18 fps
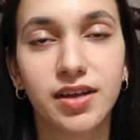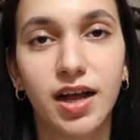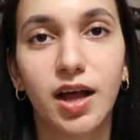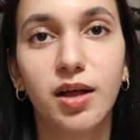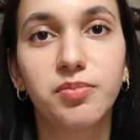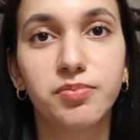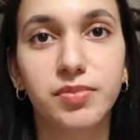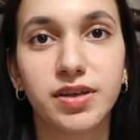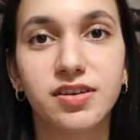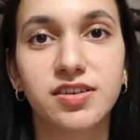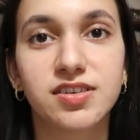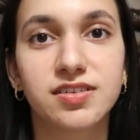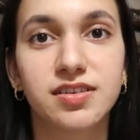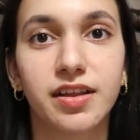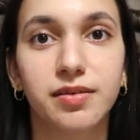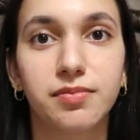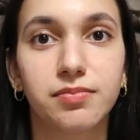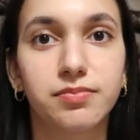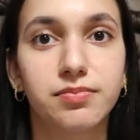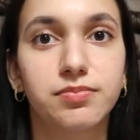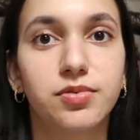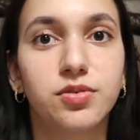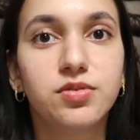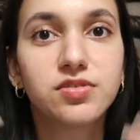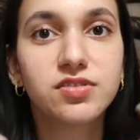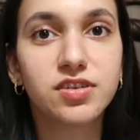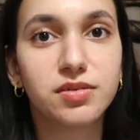It just like
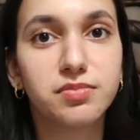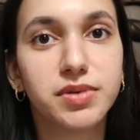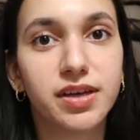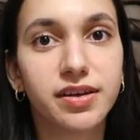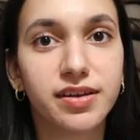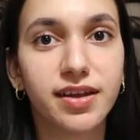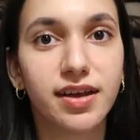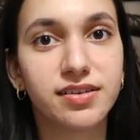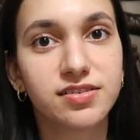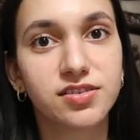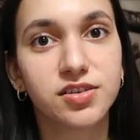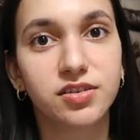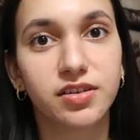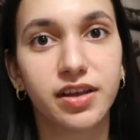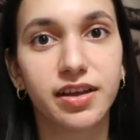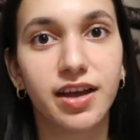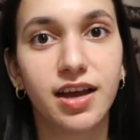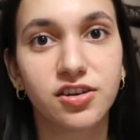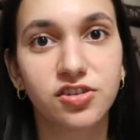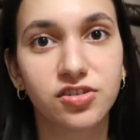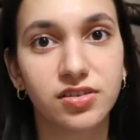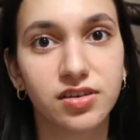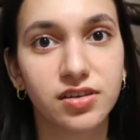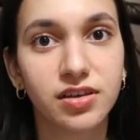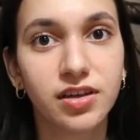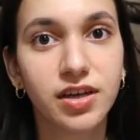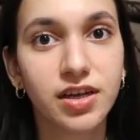boosted me, I guess, to like
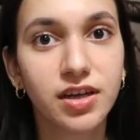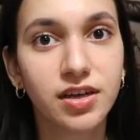actually